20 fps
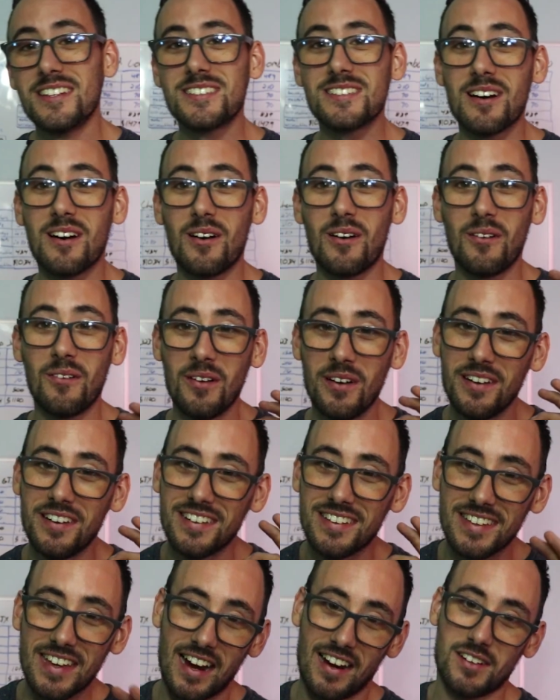So,
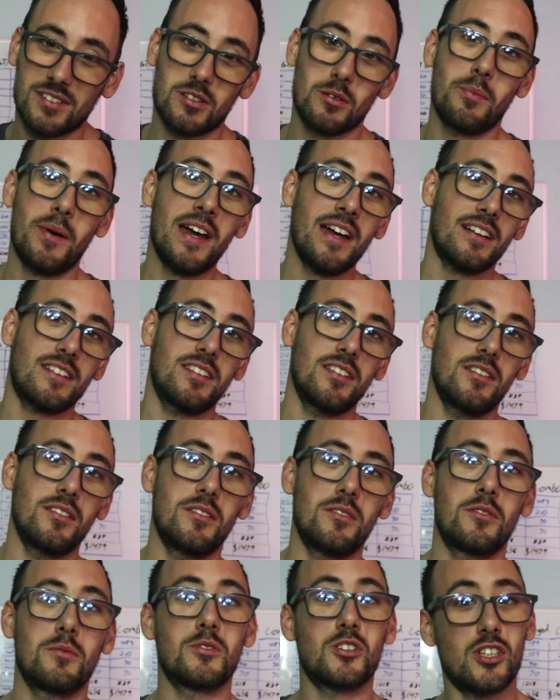Yeah, so back
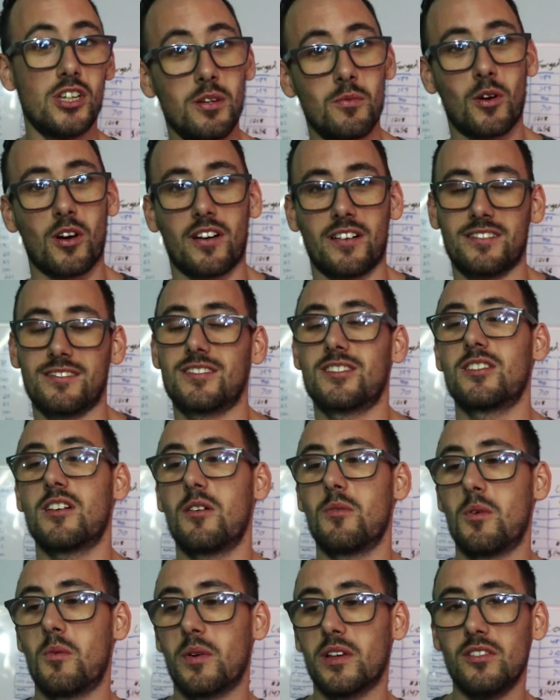to the machine work.
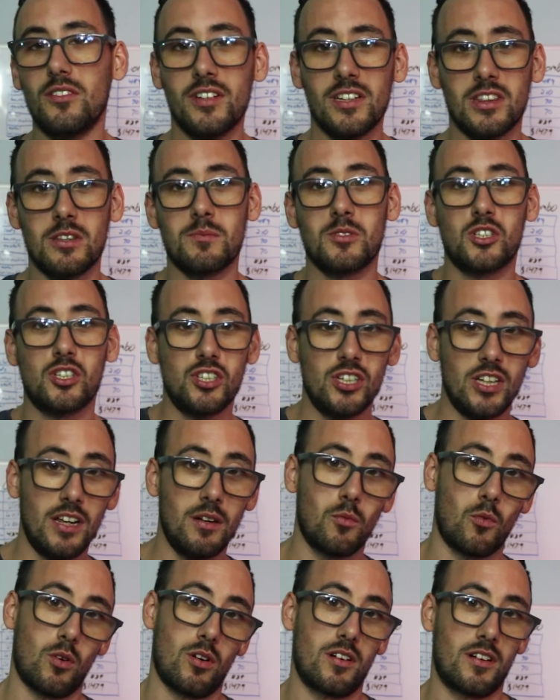So when we look at the
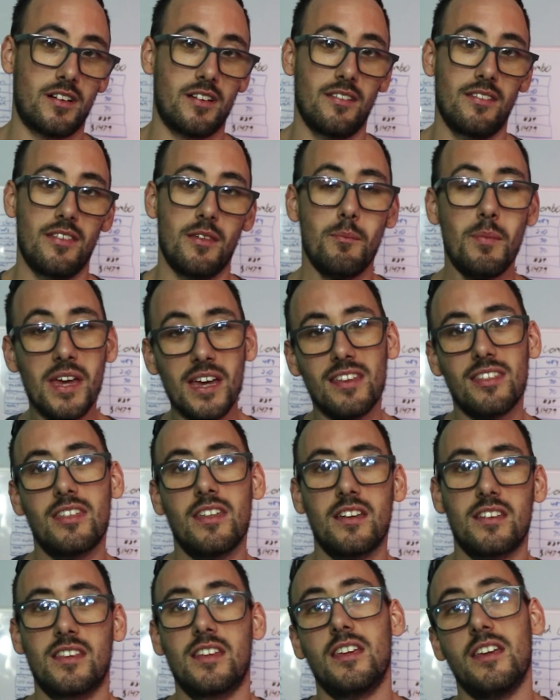machine work, the big
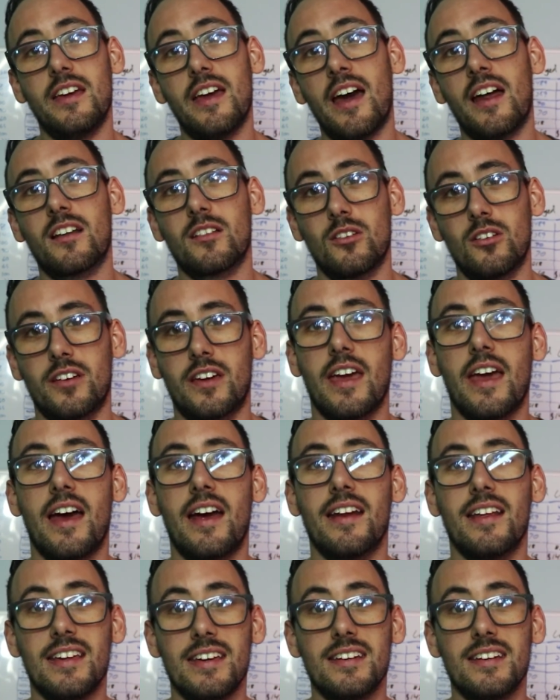thing that you gotta look at